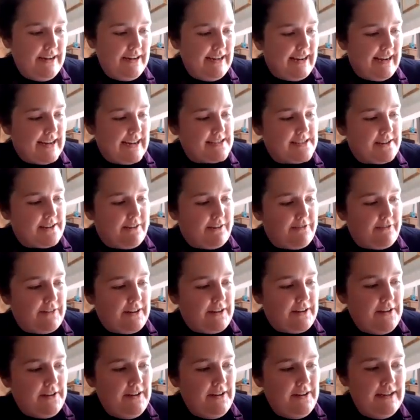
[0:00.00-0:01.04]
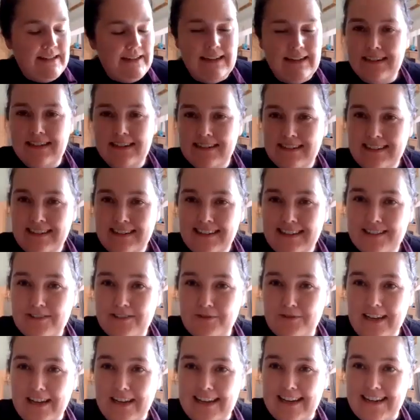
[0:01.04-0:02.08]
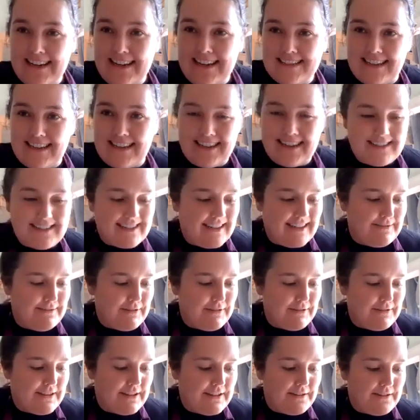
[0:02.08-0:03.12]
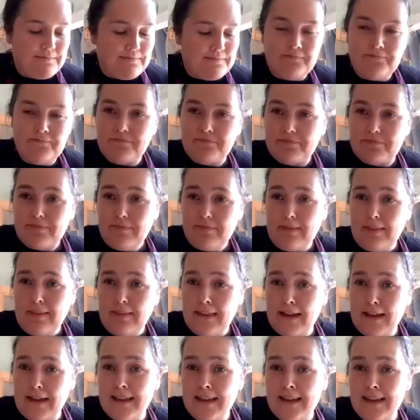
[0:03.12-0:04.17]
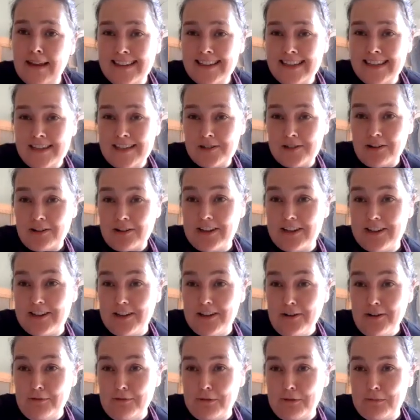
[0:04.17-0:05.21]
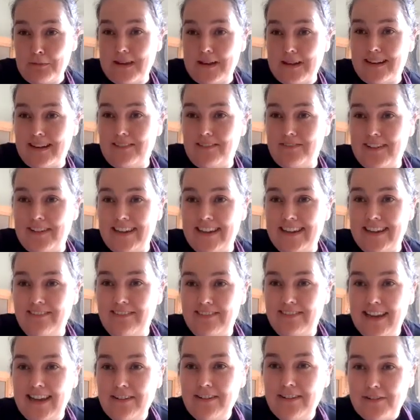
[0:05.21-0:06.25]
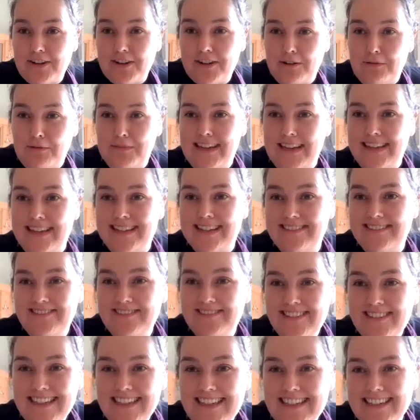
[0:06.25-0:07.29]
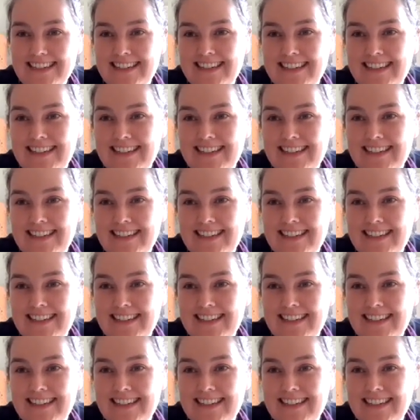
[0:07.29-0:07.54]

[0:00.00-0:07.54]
iced coffee. It's really nice actually with the. I think chocolate and oat would be a lovely flavour combination, wouldn't